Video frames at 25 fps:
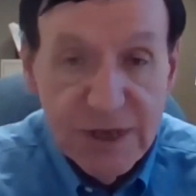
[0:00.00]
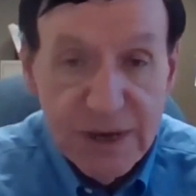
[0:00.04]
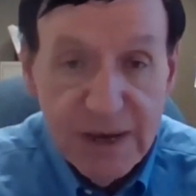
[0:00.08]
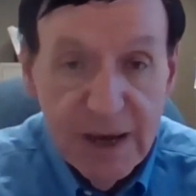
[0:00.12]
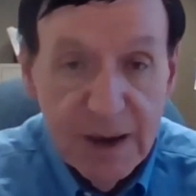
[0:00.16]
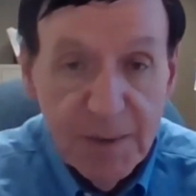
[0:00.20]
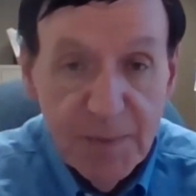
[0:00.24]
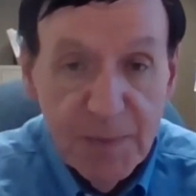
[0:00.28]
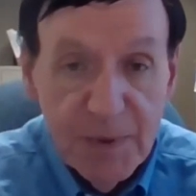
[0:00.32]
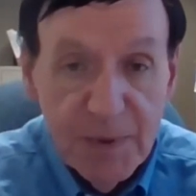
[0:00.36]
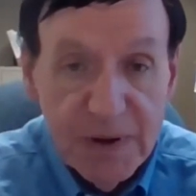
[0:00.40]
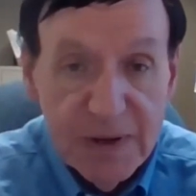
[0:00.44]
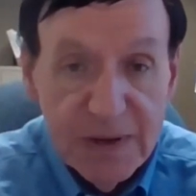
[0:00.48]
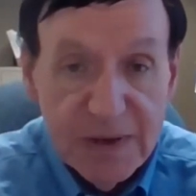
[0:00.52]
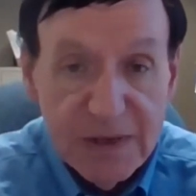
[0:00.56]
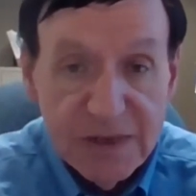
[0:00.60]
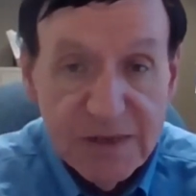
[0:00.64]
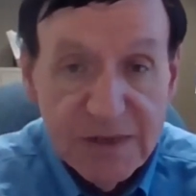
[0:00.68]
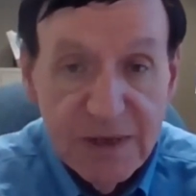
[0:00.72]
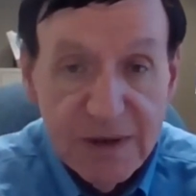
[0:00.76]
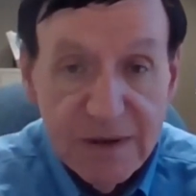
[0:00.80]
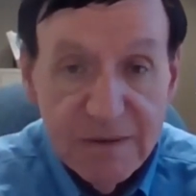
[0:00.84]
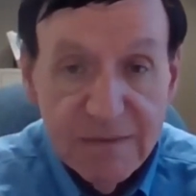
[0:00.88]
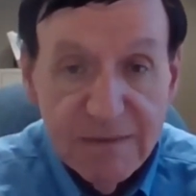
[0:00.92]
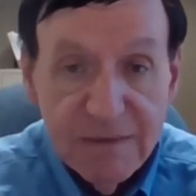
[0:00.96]
And of course, the
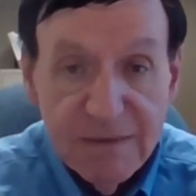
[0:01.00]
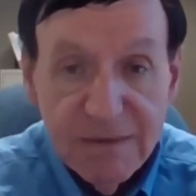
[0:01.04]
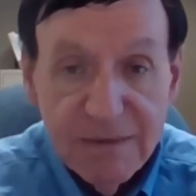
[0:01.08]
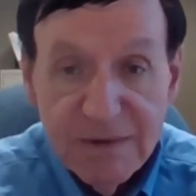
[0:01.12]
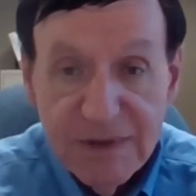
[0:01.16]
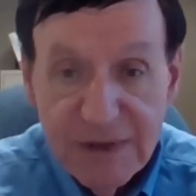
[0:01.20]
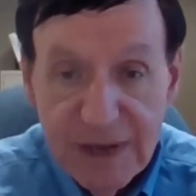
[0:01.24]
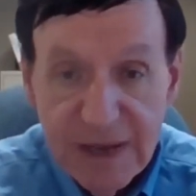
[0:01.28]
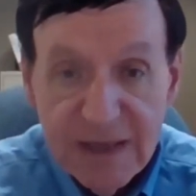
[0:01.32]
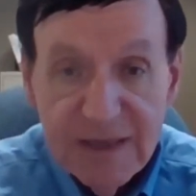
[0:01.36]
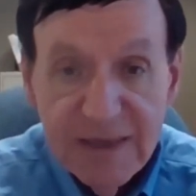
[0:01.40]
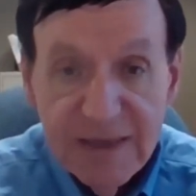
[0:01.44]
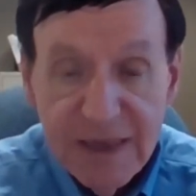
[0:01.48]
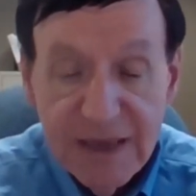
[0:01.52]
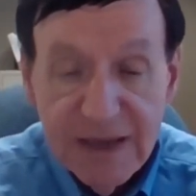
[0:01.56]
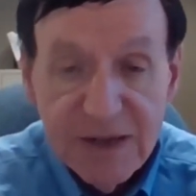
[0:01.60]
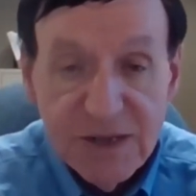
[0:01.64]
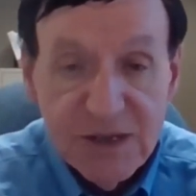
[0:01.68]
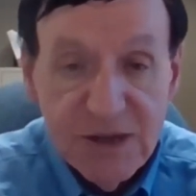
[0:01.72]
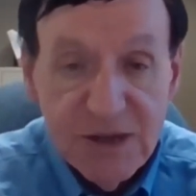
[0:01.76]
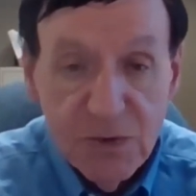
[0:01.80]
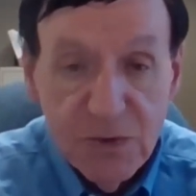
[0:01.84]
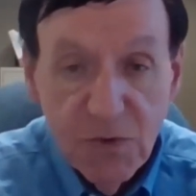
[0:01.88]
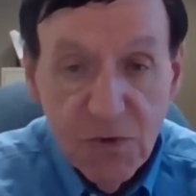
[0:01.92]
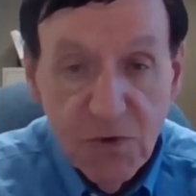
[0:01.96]
companies that
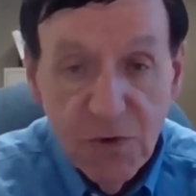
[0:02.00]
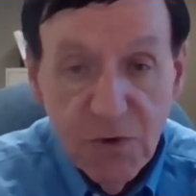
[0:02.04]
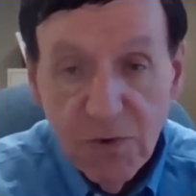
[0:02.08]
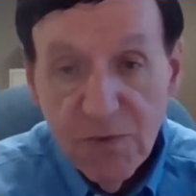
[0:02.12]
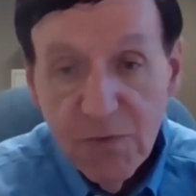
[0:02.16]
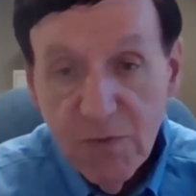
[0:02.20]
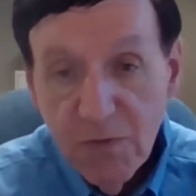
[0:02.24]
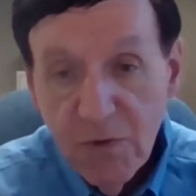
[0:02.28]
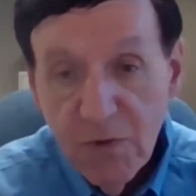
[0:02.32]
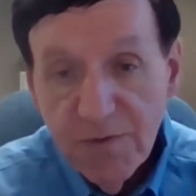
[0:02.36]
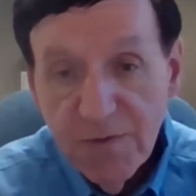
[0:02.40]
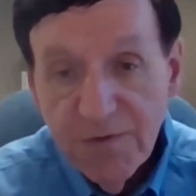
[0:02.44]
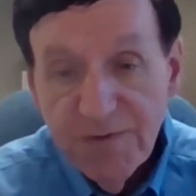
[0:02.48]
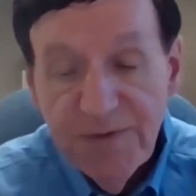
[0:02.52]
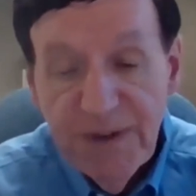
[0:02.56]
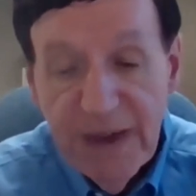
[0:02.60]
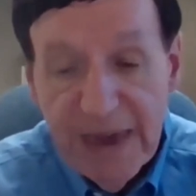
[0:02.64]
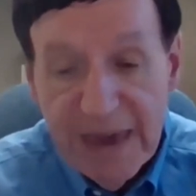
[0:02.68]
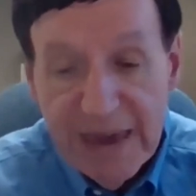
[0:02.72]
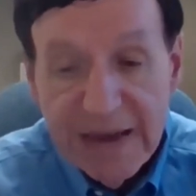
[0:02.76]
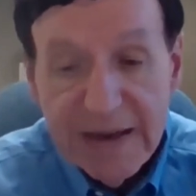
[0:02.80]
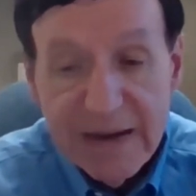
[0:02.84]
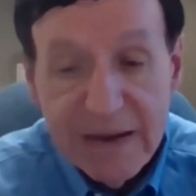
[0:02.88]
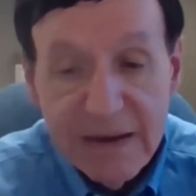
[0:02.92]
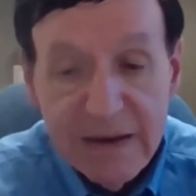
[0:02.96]
did this or were
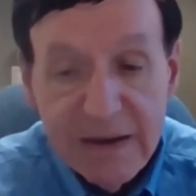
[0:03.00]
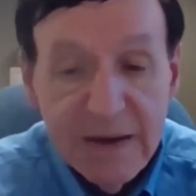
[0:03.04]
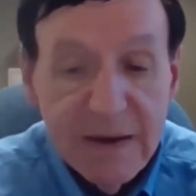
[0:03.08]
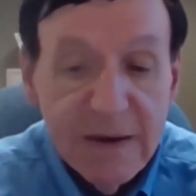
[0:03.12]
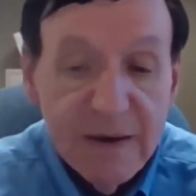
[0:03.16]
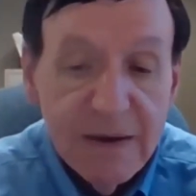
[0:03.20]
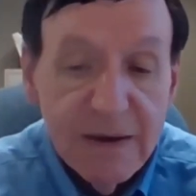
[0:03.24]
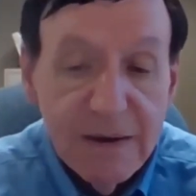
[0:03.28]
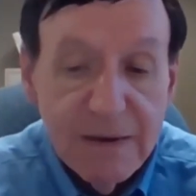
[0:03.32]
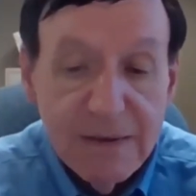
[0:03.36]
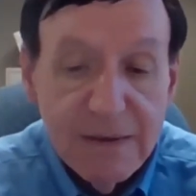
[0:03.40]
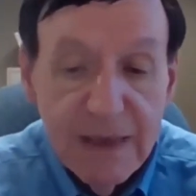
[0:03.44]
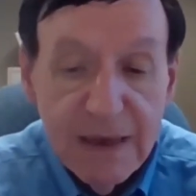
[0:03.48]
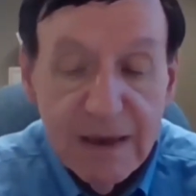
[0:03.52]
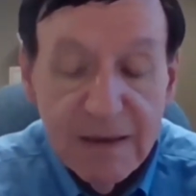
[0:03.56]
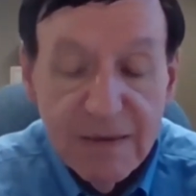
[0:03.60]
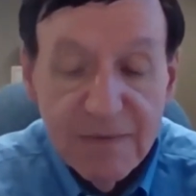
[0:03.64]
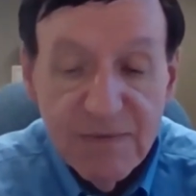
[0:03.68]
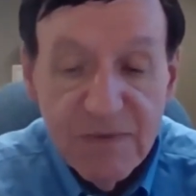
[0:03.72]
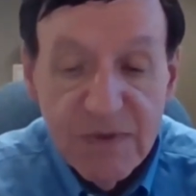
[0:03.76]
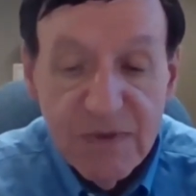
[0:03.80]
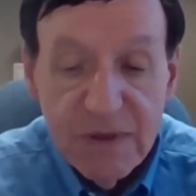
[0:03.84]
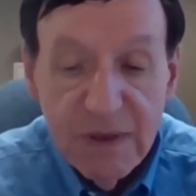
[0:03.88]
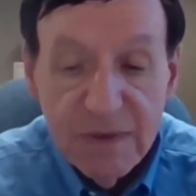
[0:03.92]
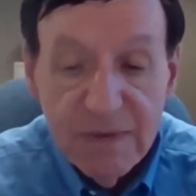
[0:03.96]
fake,
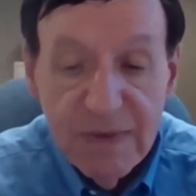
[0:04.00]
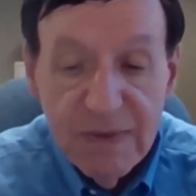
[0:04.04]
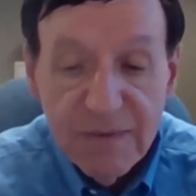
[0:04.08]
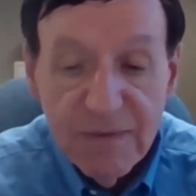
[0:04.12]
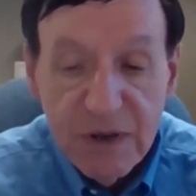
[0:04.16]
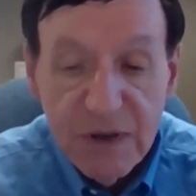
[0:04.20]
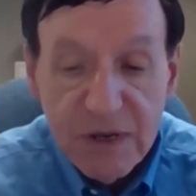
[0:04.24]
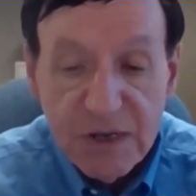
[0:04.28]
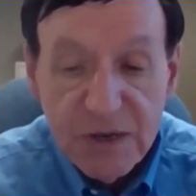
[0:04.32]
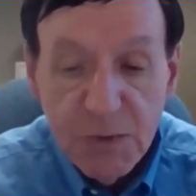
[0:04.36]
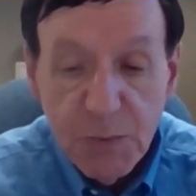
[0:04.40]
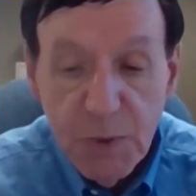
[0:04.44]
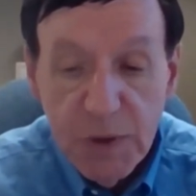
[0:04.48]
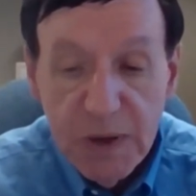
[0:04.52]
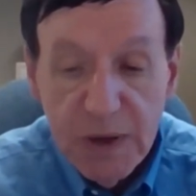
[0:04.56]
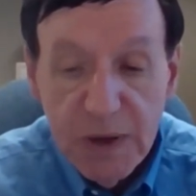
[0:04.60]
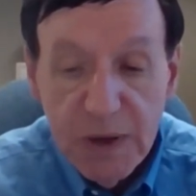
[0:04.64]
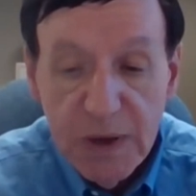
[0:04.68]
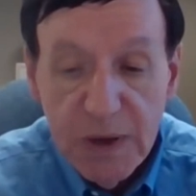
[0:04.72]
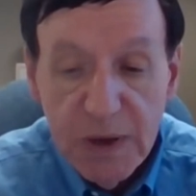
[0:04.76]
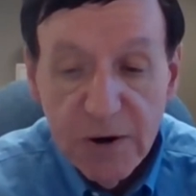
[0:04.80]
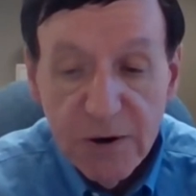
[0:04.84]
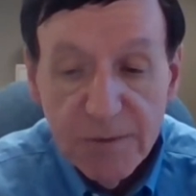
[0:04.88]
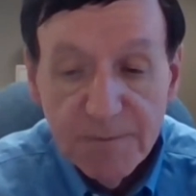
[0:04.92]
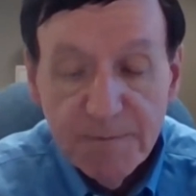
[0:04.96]
they've
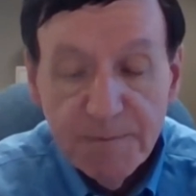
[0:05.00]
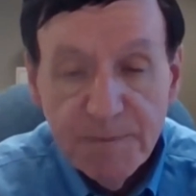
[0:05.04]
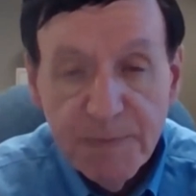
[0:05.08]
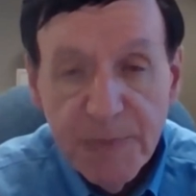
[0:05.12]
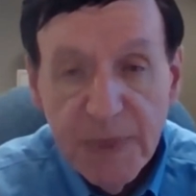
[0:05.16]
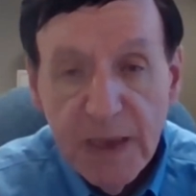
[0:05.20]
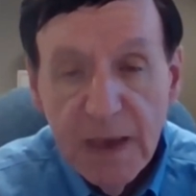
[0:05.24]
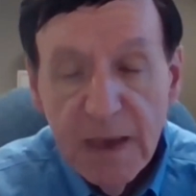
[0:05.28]
disappeared.